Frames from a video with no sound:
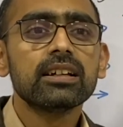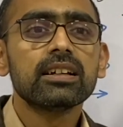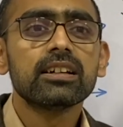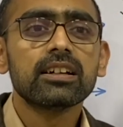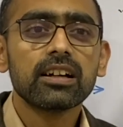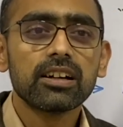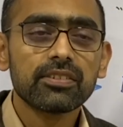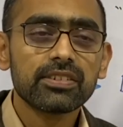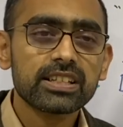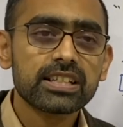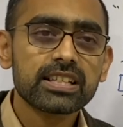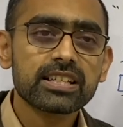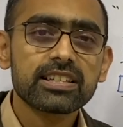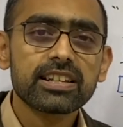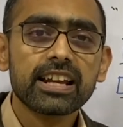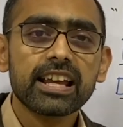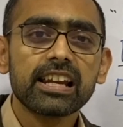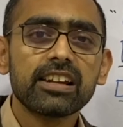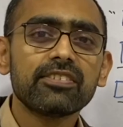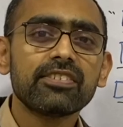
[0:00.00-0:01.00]
which is
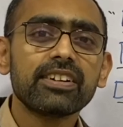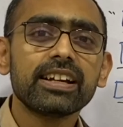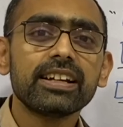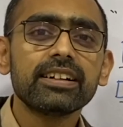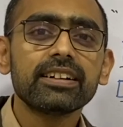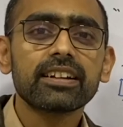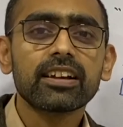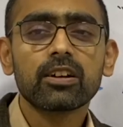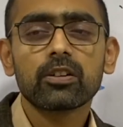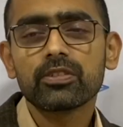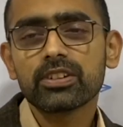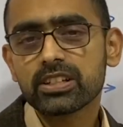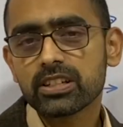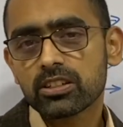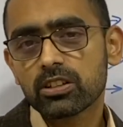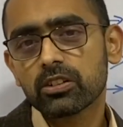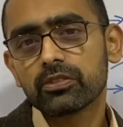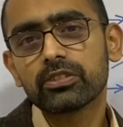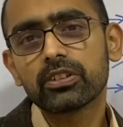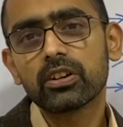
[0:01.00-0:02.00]
relevant or which is
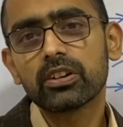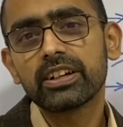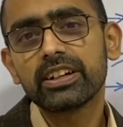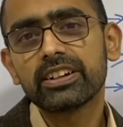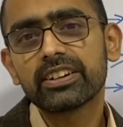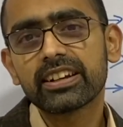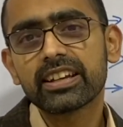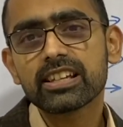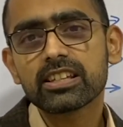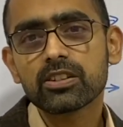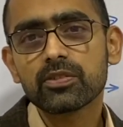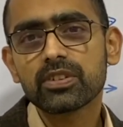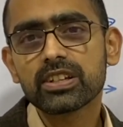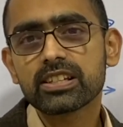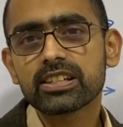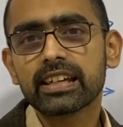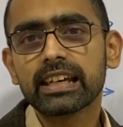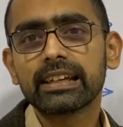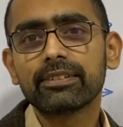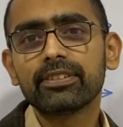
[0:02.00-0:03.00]
of your interest,
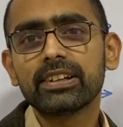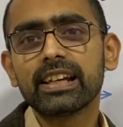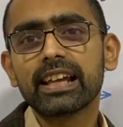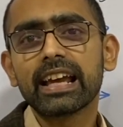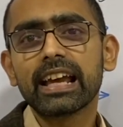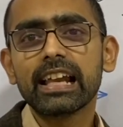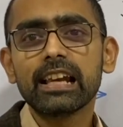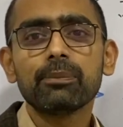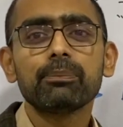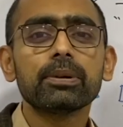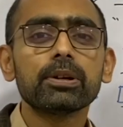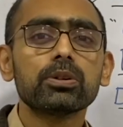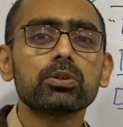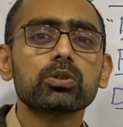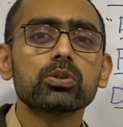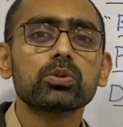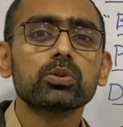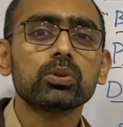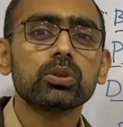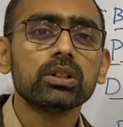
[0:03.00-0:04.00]
which will help you
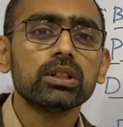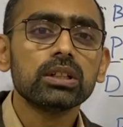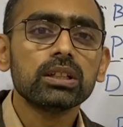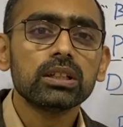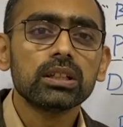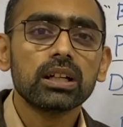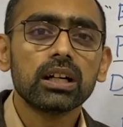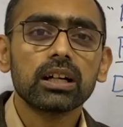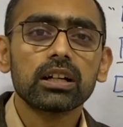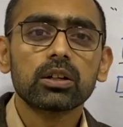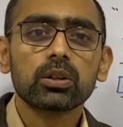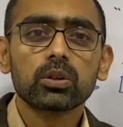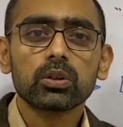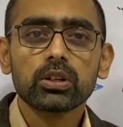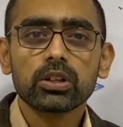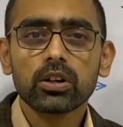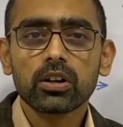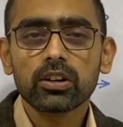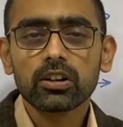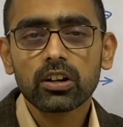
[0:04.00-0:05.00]
to grow
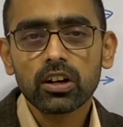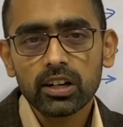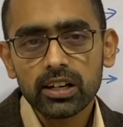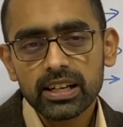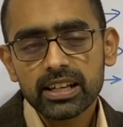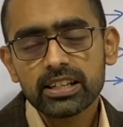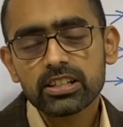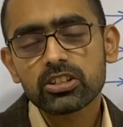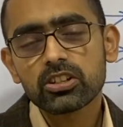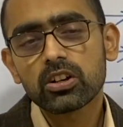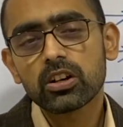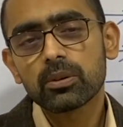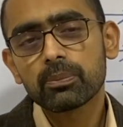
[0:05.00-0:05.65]
your knowledge, your